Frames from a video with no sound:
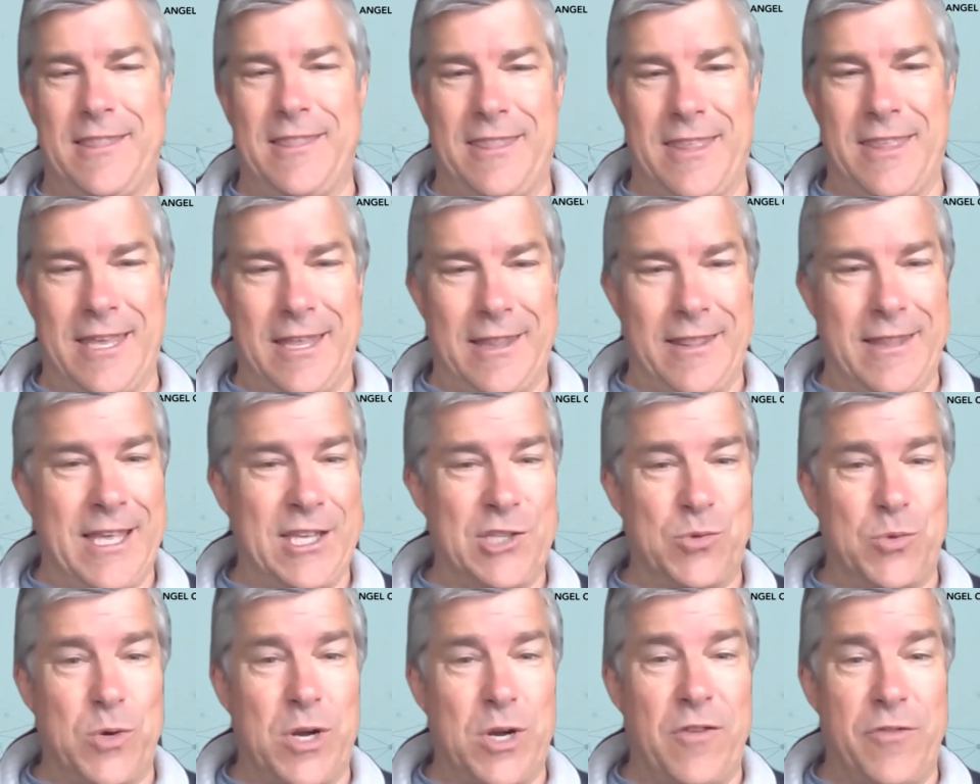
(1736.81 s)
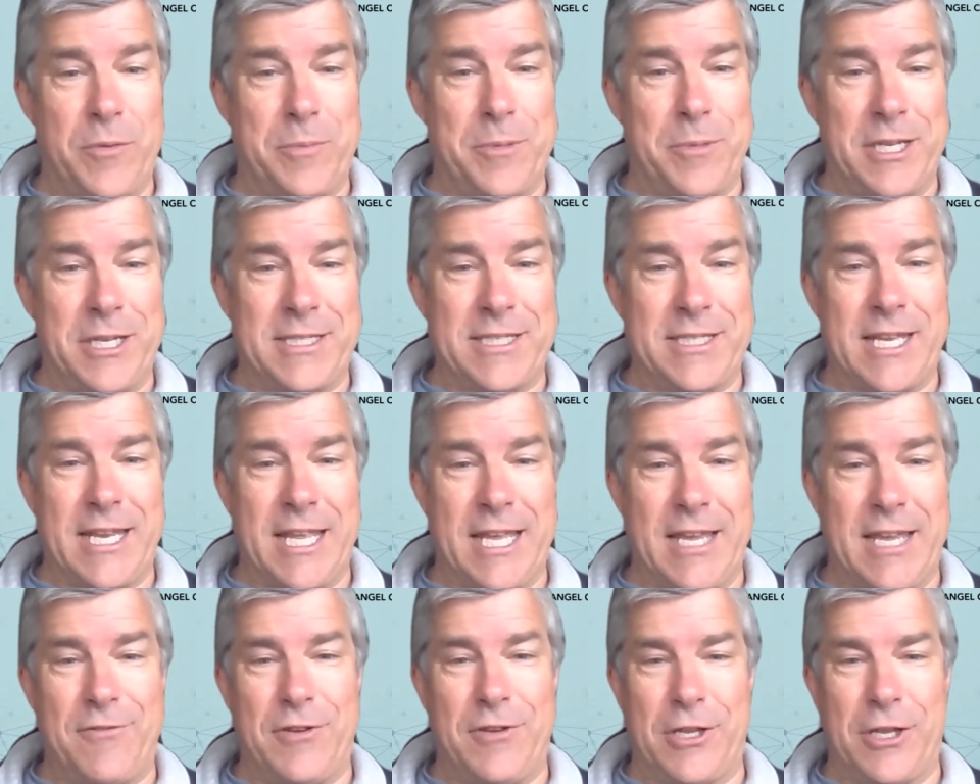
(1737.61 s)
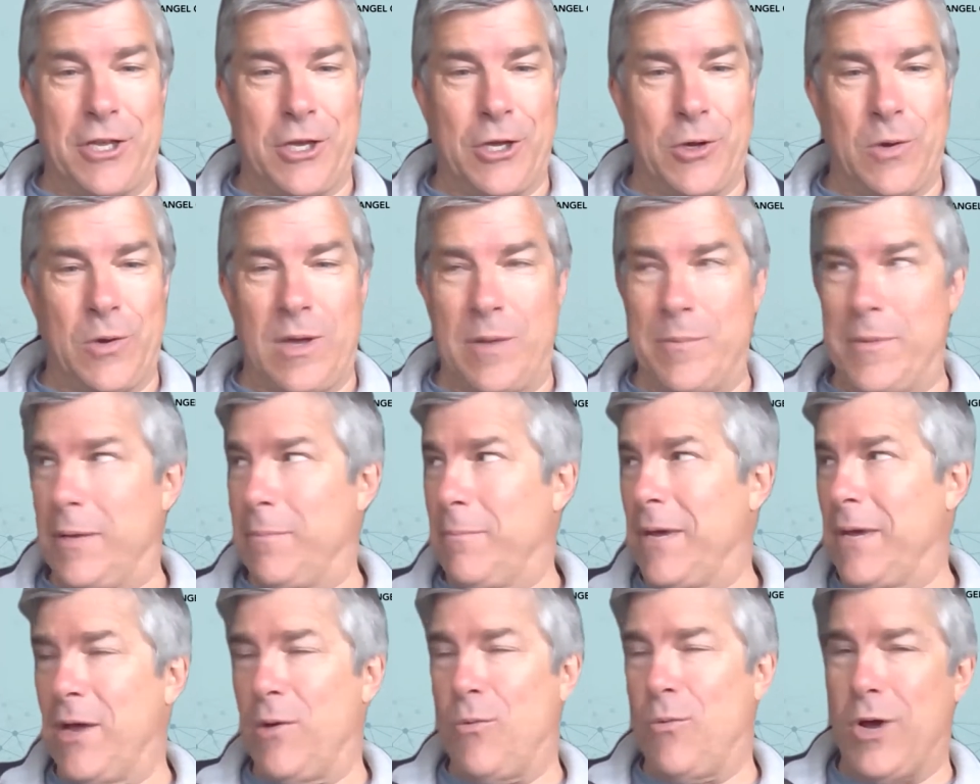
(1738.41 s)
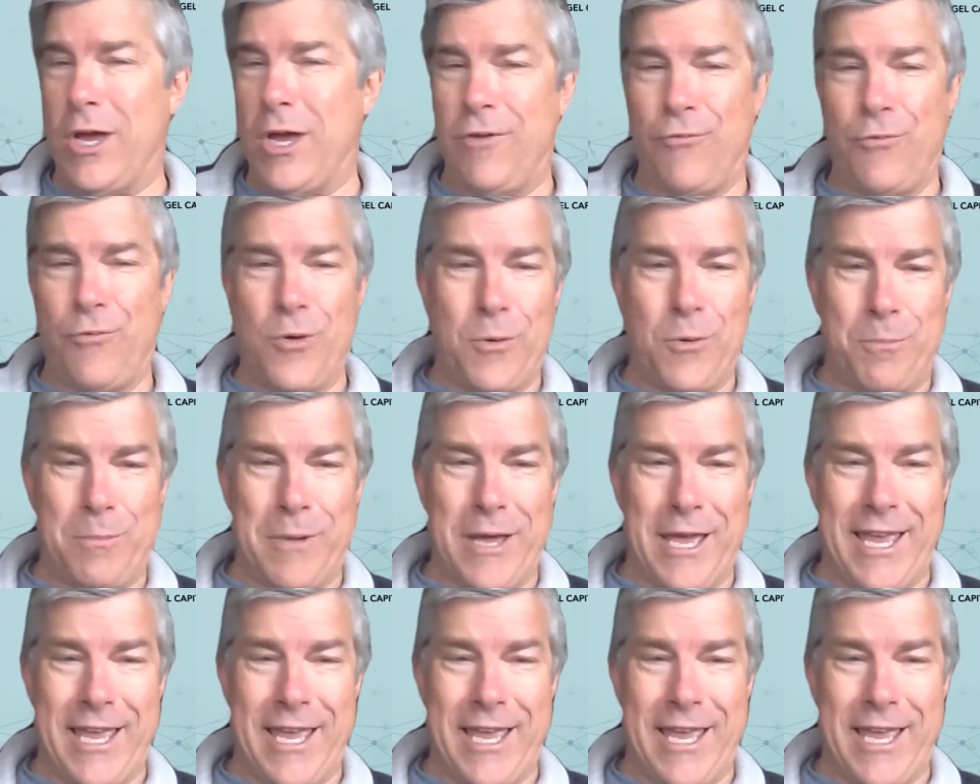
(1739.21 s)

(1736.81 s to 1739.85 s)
then that's where everybody's going to have to go. I mean, my wife won't buy